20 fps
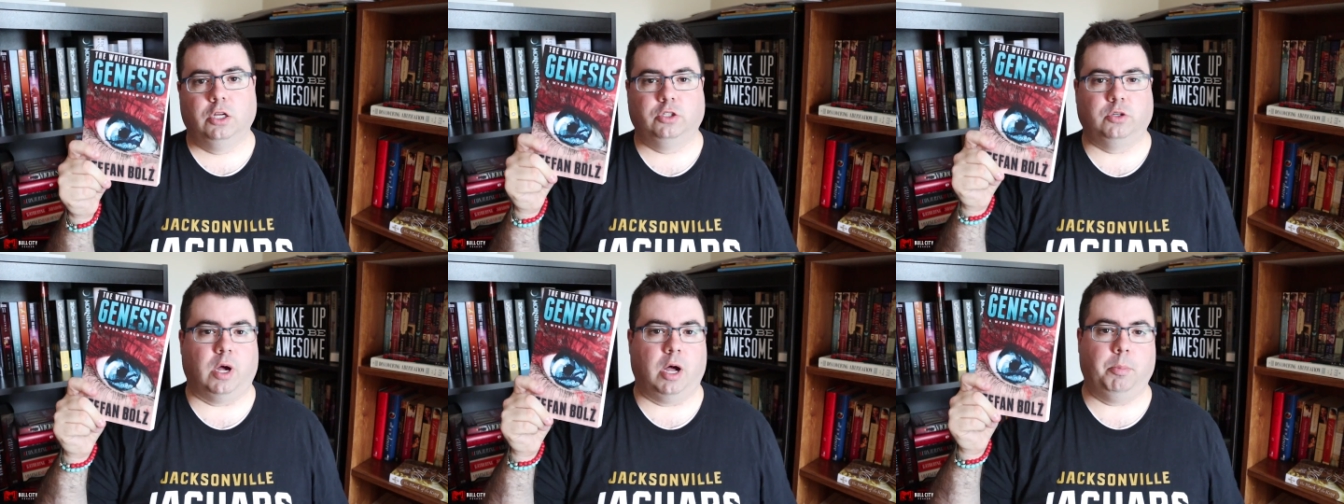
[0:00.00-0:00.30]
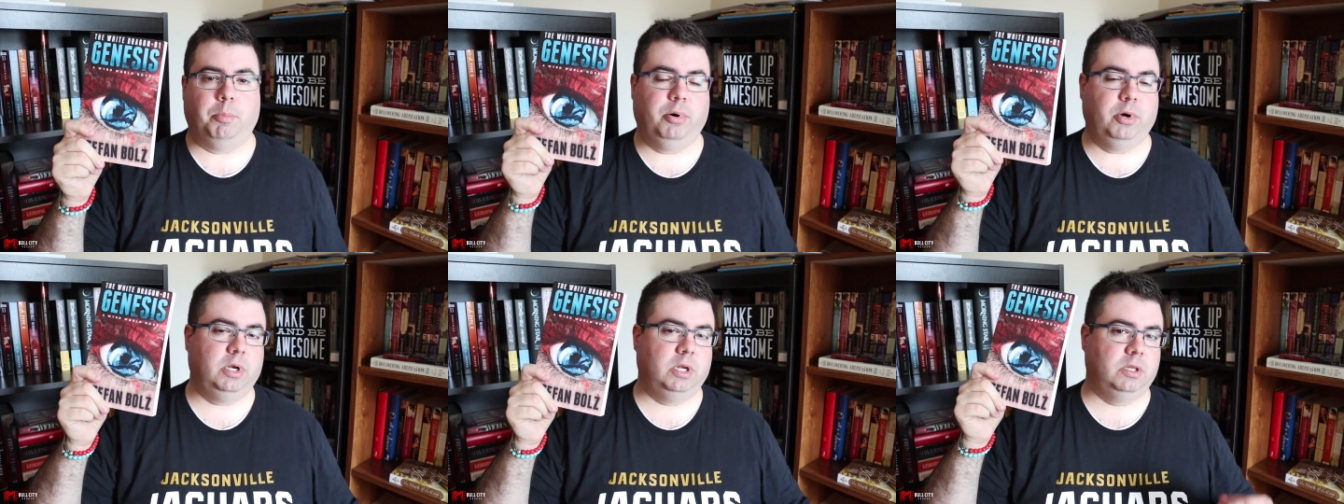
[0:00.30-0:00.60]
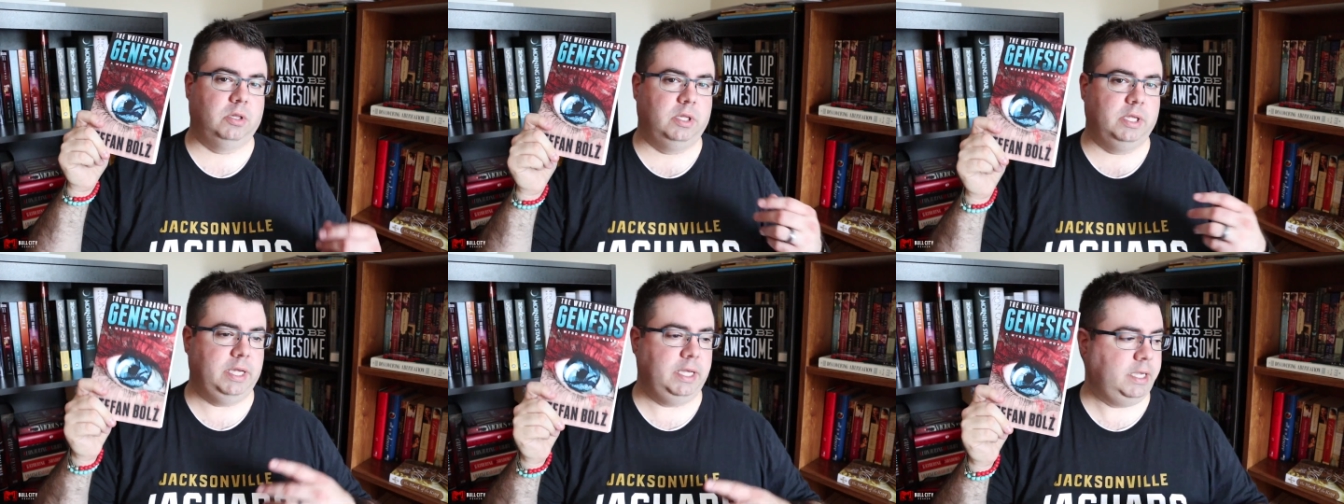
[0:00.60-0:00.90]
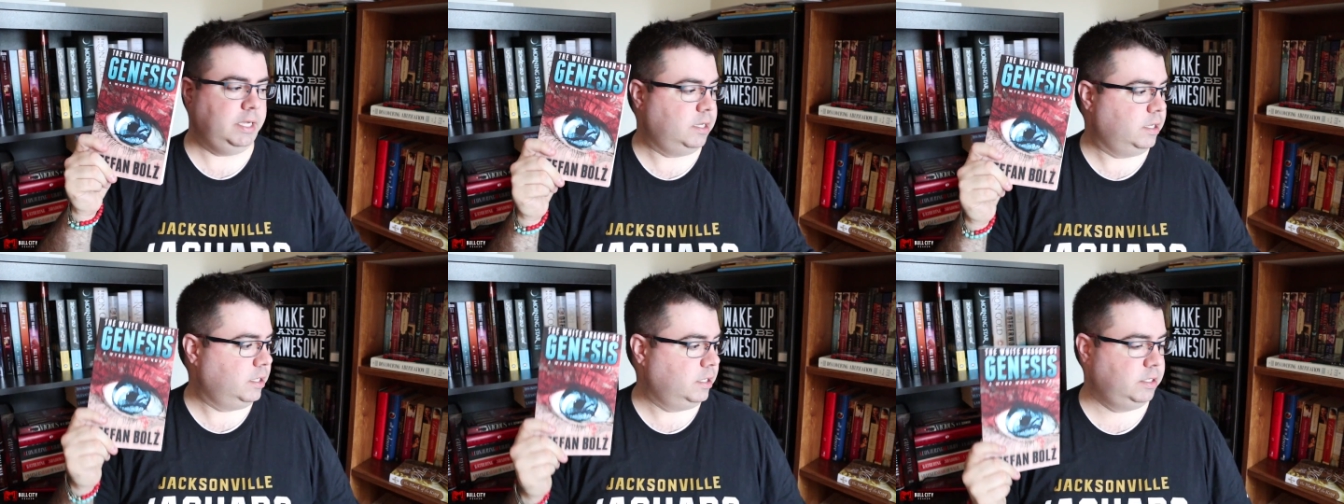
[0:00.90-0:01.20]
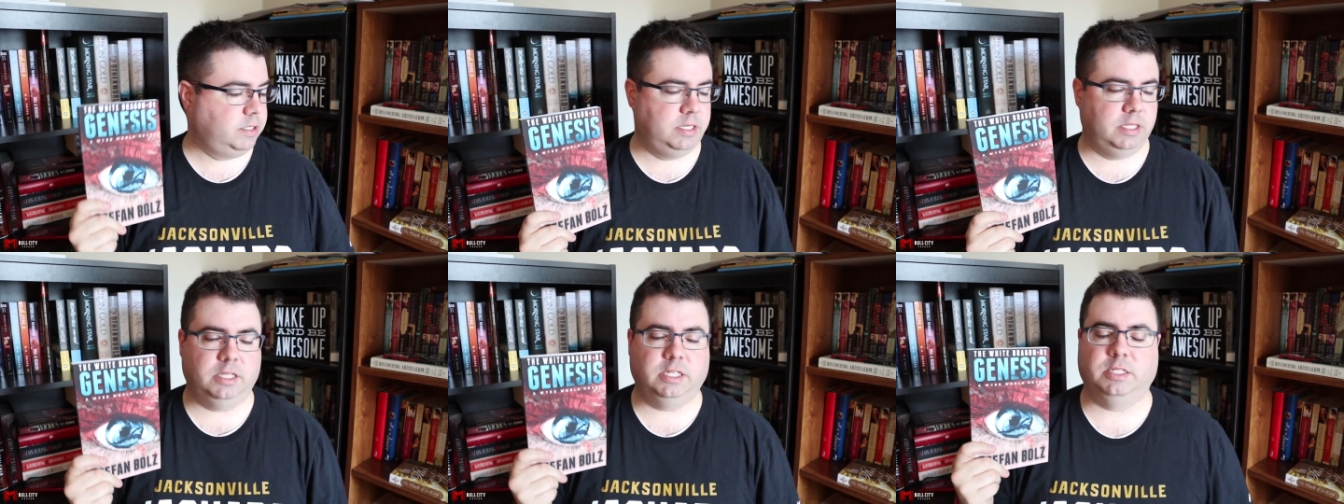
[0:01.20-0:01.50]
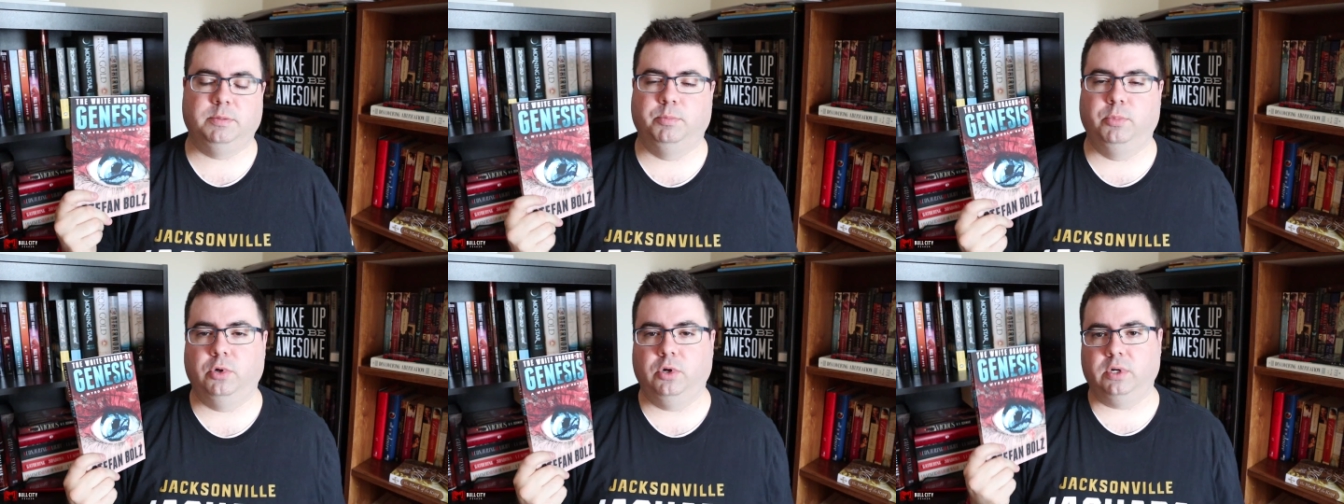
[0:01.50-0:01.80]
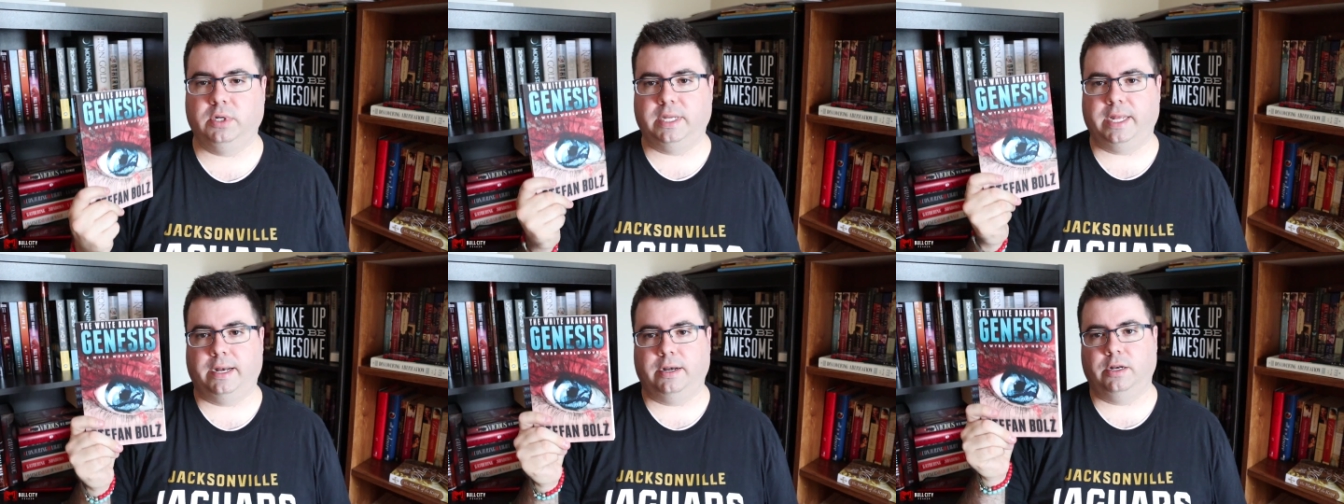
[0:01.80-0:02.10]
So I'll put a link to this
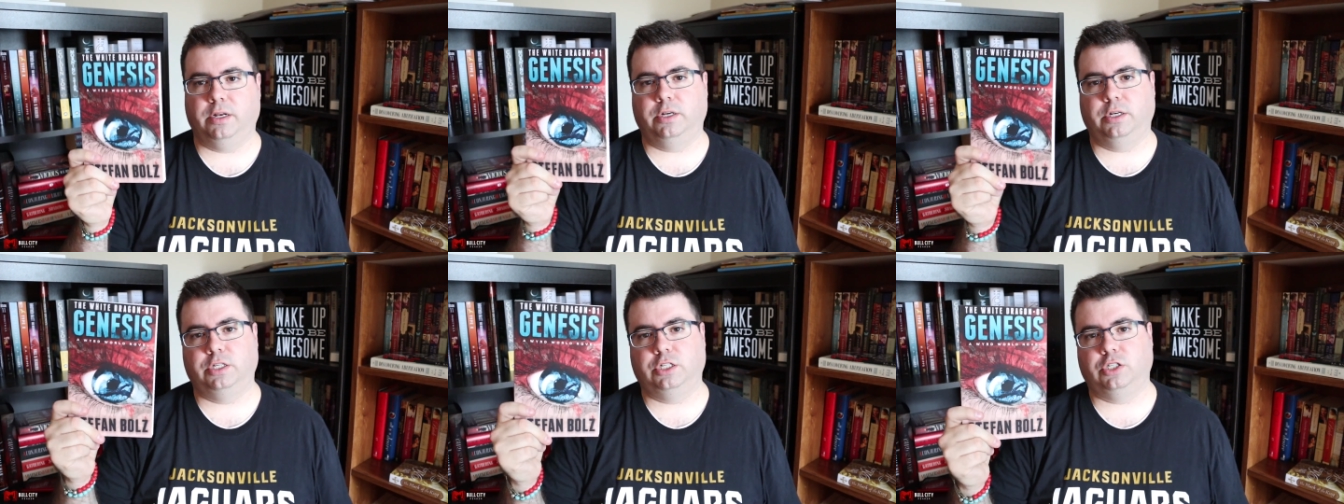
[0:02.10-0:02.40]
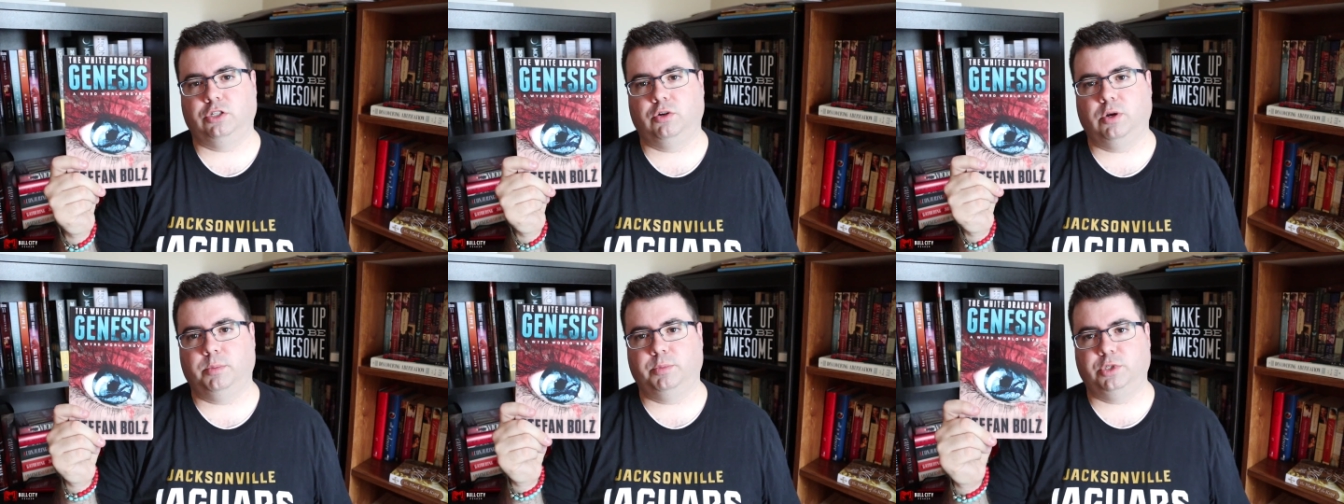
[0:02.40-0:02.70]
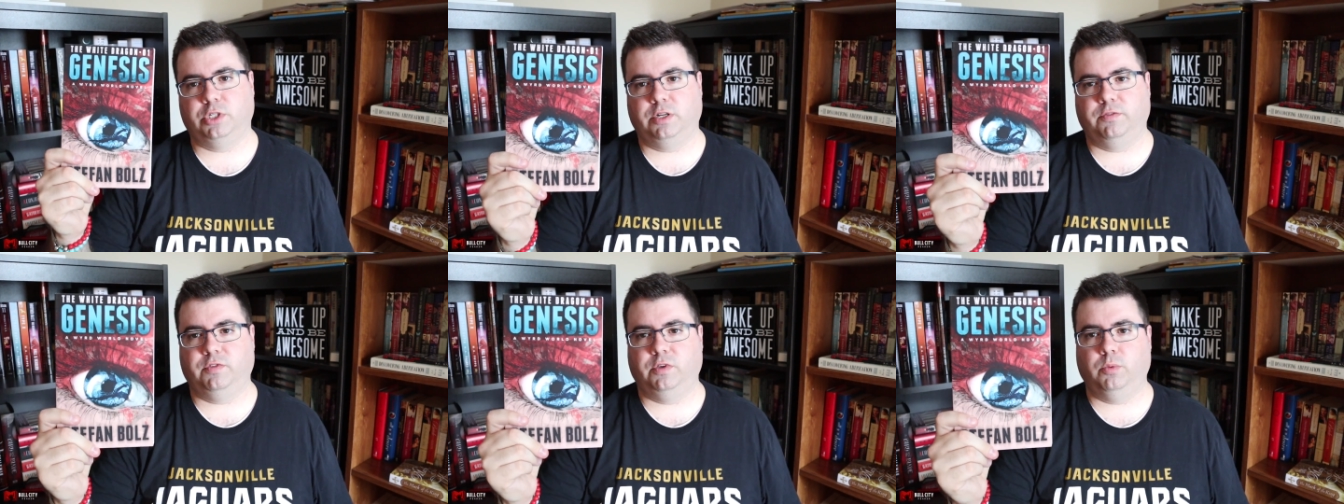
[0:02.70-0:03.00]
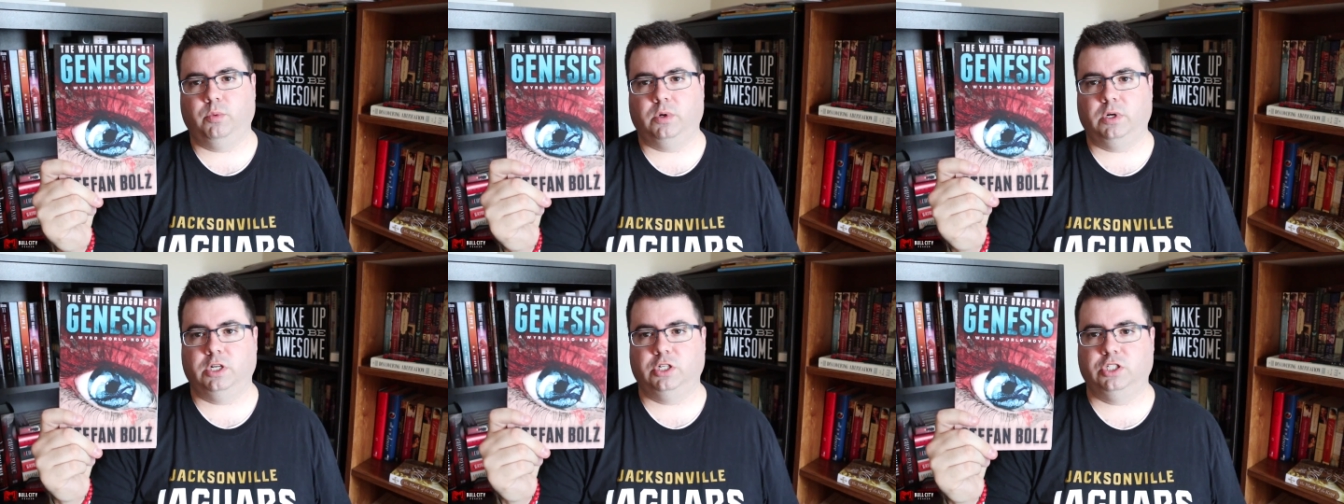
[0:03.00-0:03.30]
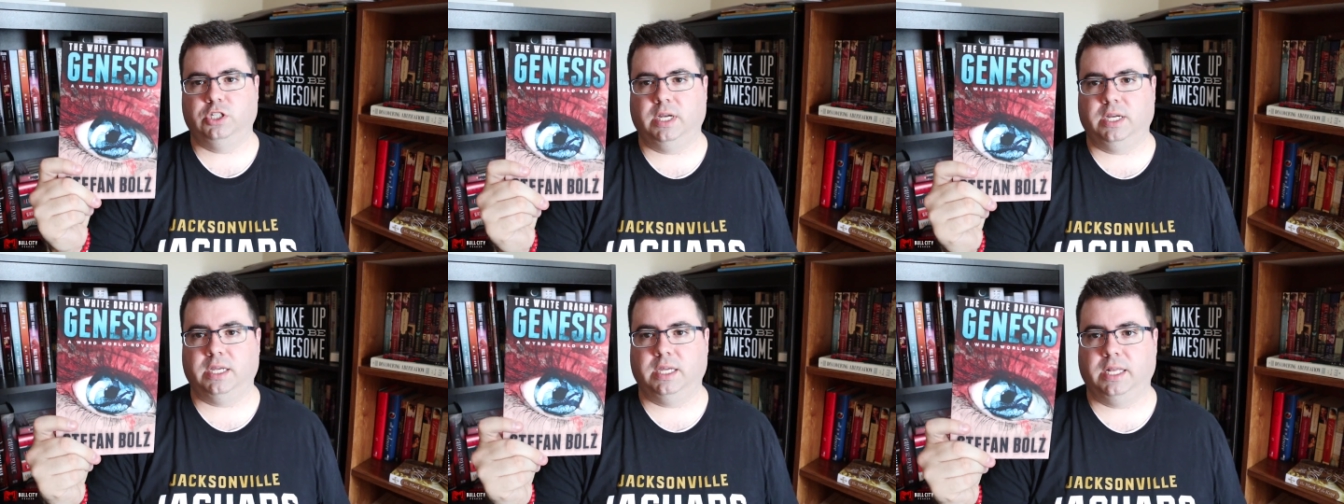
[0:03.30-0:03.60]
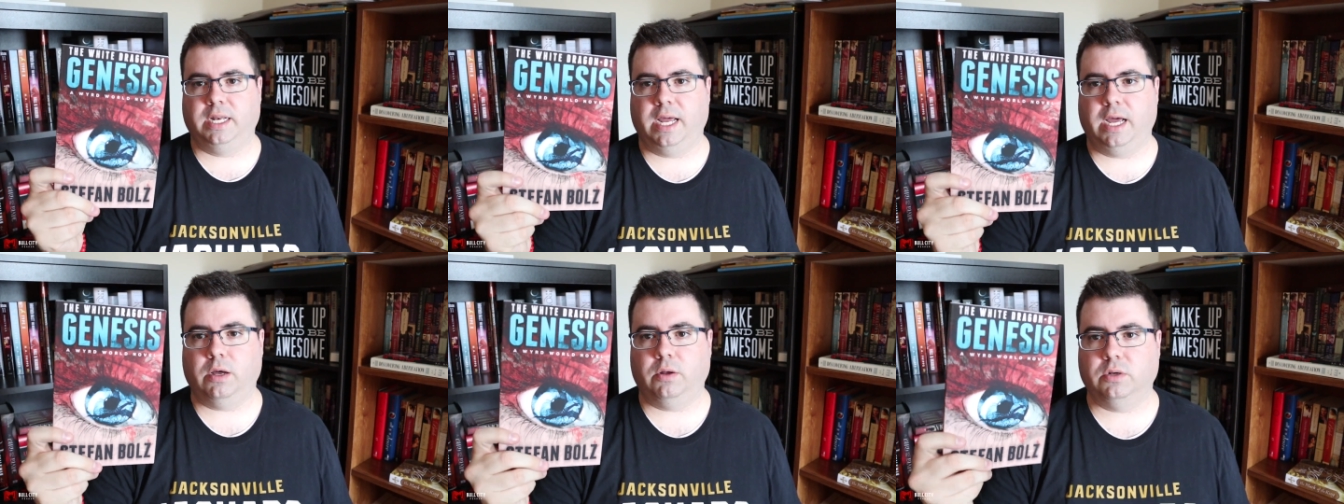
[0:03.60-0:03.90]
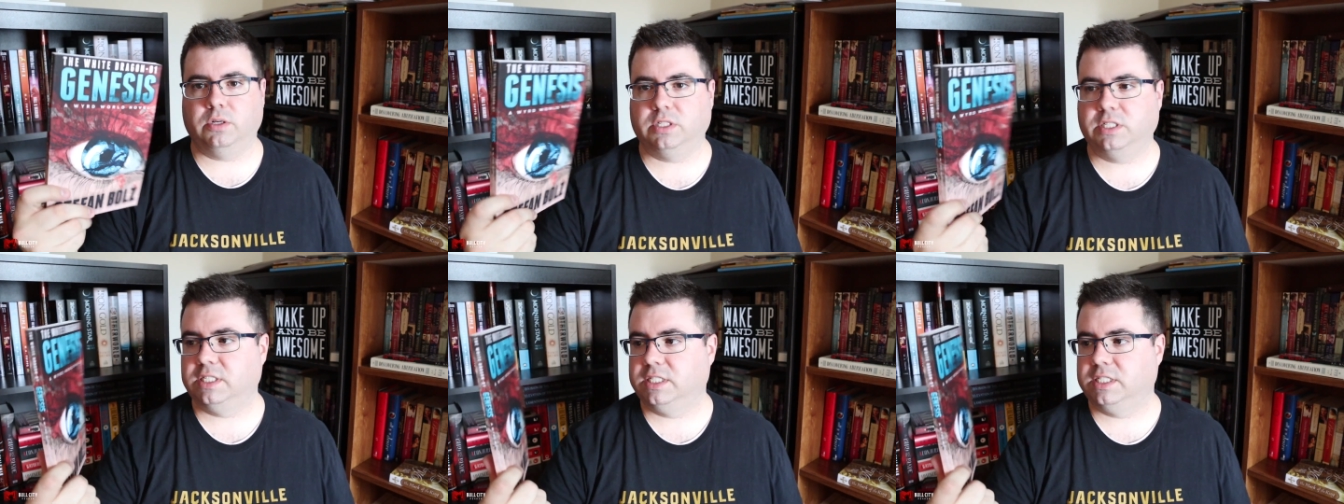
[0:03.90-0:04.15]
book down in the description if you want to check it out.